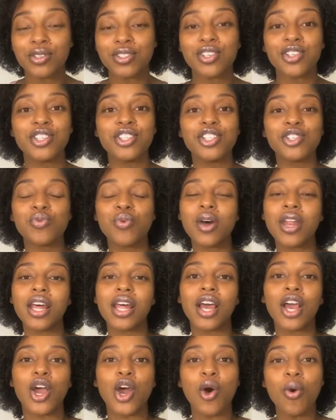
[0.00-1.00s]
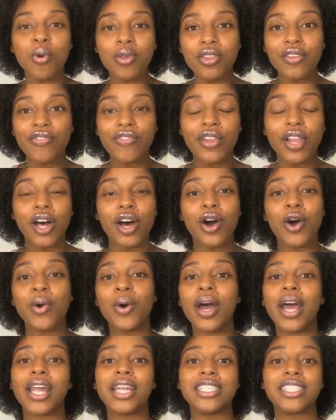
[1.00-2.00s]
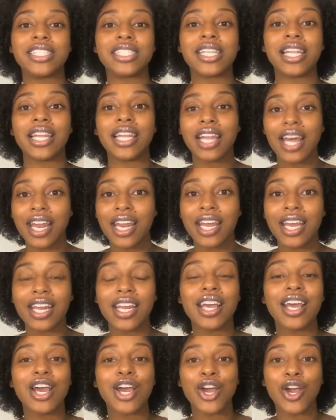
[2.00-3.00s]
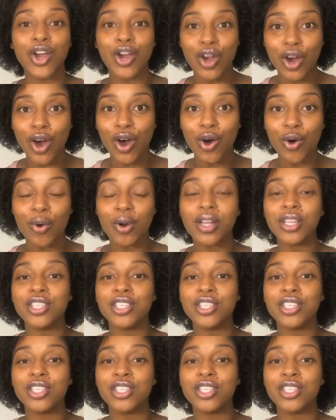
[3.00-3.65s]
So you just want to go with the flow and just let it go.